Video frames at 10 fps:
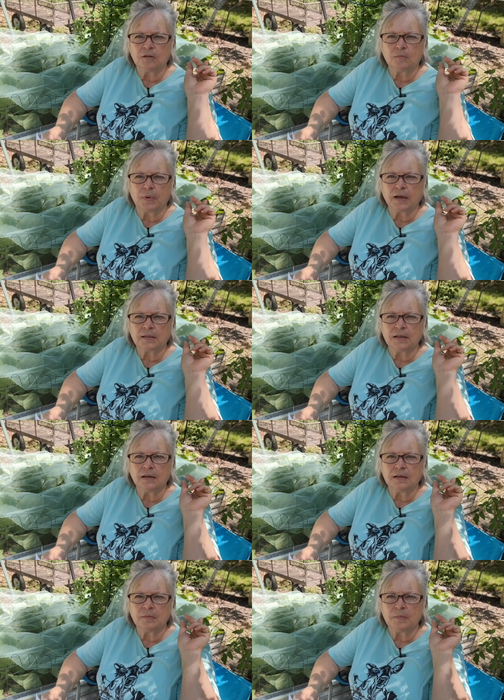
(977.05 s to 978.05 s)
another
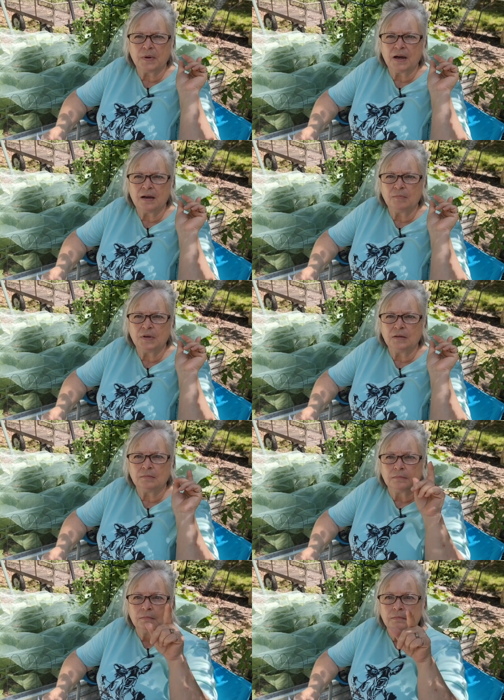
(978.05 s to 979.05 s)
black snake come up
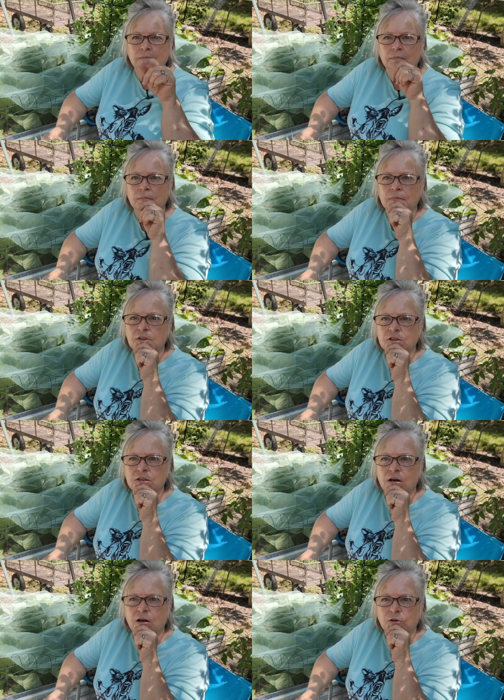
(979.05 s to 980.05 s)
behind me,
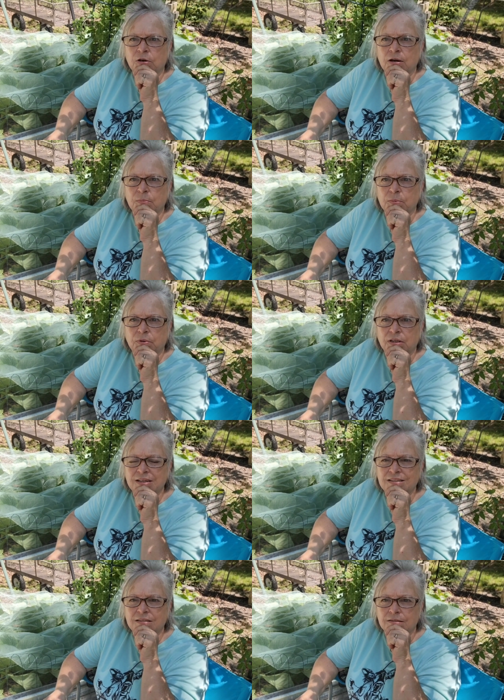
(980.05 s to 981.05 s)
just holler at me,
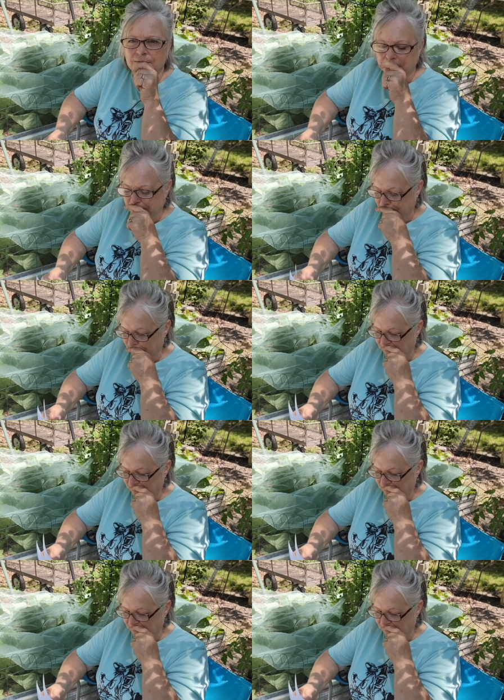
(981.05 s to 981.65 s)
please.